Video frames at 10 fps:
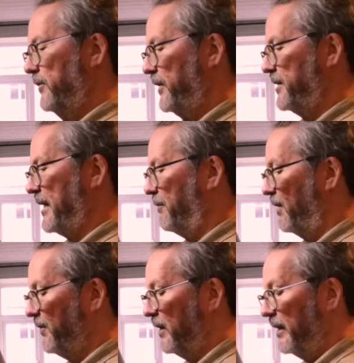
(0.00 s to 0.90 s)
This,
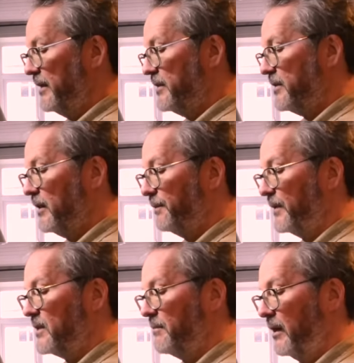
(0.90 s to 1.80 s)
however, is
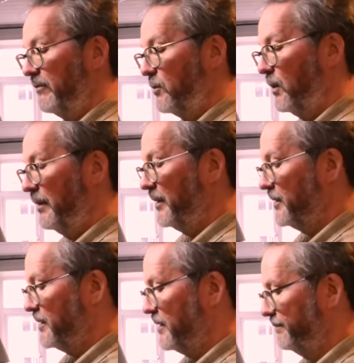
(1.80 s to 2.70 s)
surplus to my
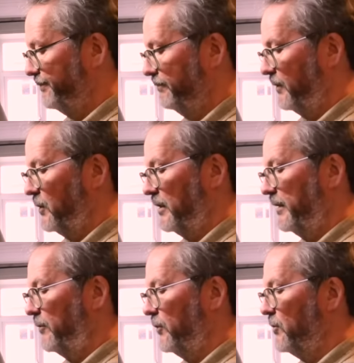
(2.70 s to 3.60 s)
requirements because I
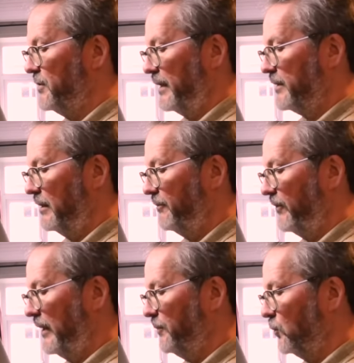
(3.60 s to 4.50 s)
don't use that type
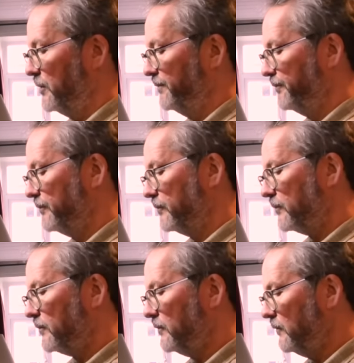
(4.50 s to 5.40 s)
of keyboard.
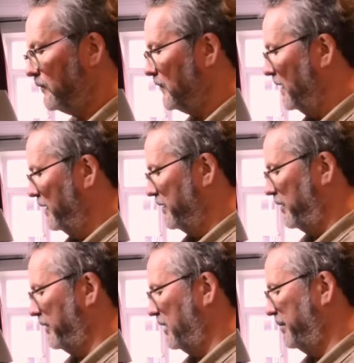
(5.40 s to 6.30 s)

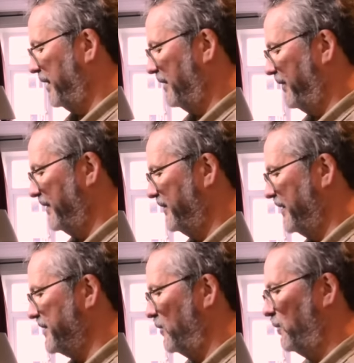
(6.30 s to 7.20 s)
So I'm going to be giving
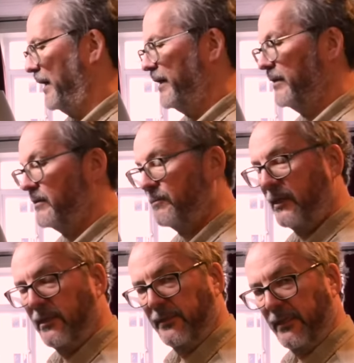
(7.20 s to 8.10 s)
this away as
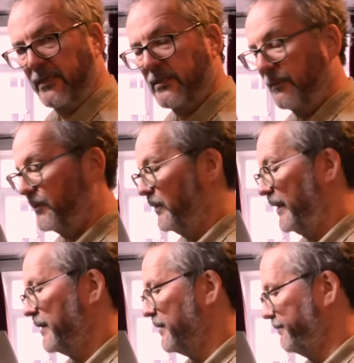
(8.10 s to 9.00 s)
well in the next couple of
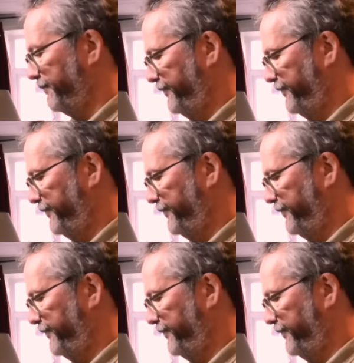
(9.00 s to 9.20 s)
weeks.